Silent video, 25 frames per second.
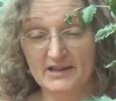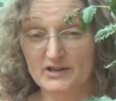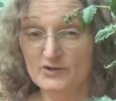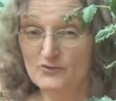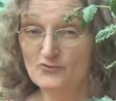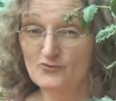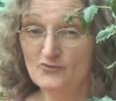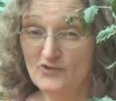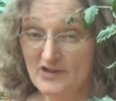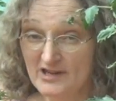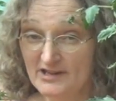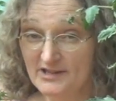and
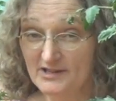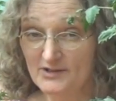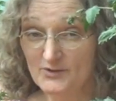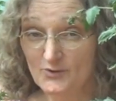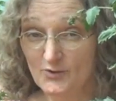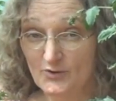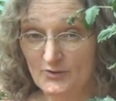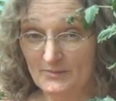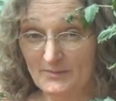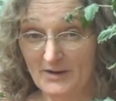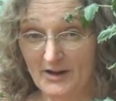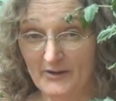it's
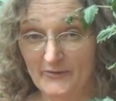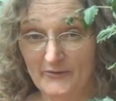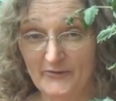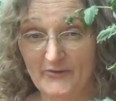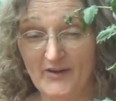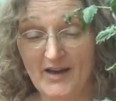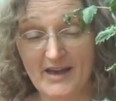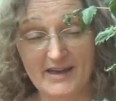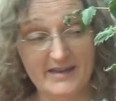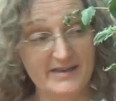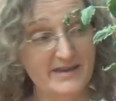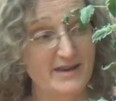restored my
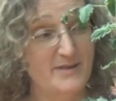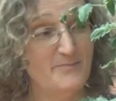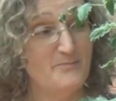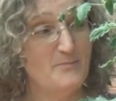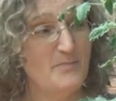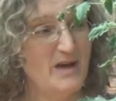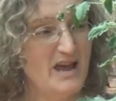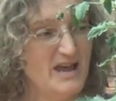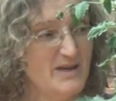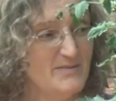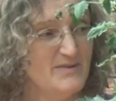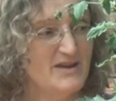faith
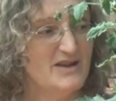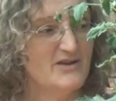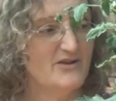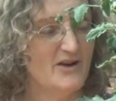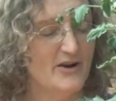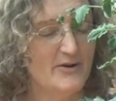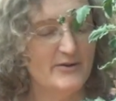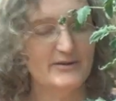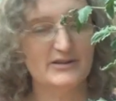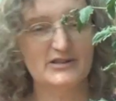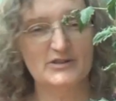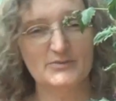in maybe
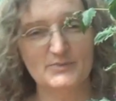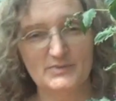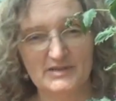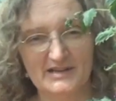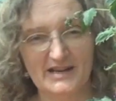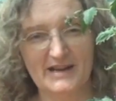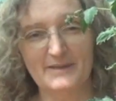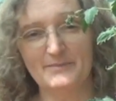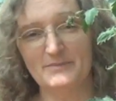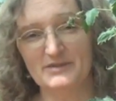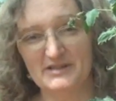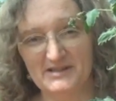growing some
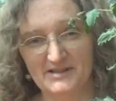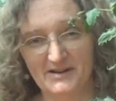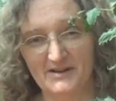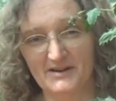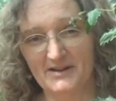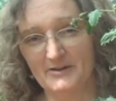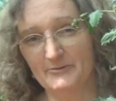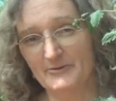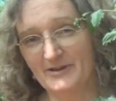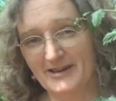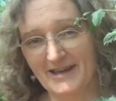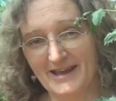San
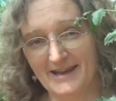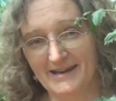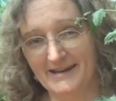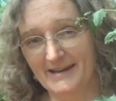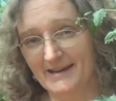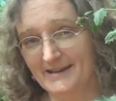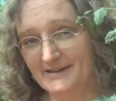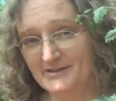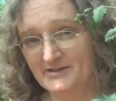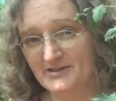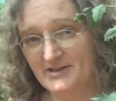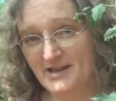Marzano again
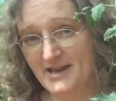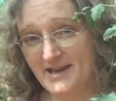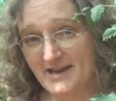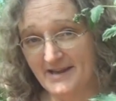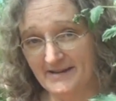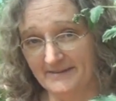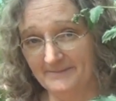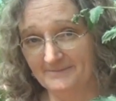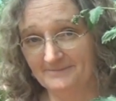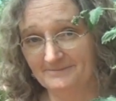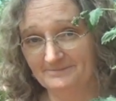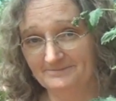next
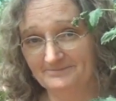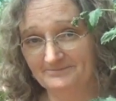year.